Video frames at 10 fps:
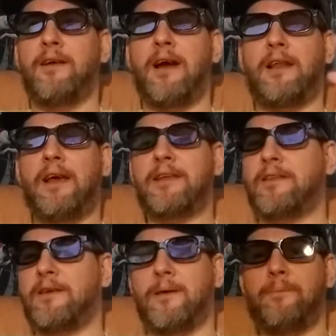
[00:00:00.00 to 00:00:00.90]
I like
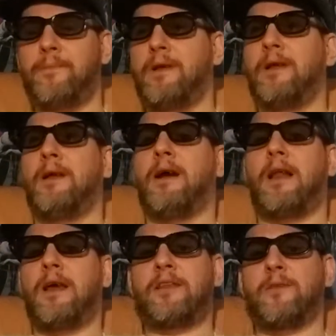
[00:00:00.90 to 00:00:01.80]

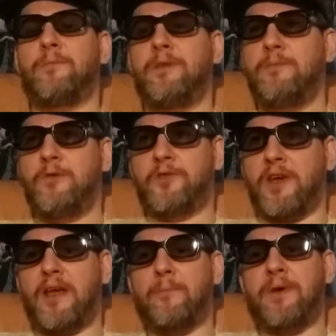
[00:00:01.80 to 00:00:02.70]
the
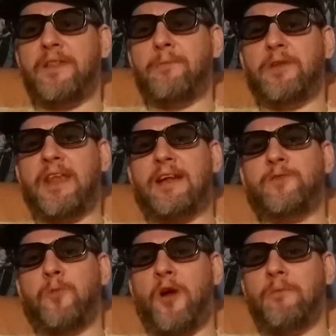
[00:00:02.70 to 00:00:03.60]
music, but
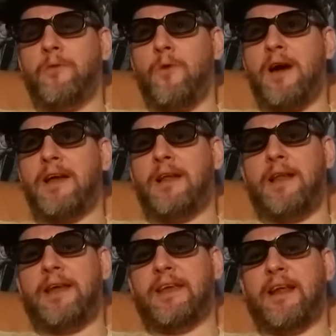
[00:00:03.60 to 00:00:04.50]
that's probably why I
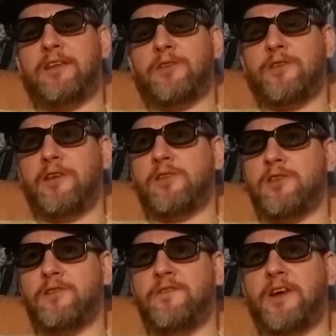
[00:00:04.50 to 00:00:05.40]
like it. It's
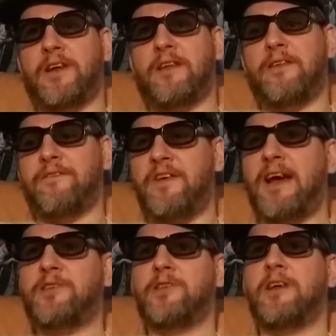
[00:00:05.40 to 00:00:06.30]
just fucking fascinating.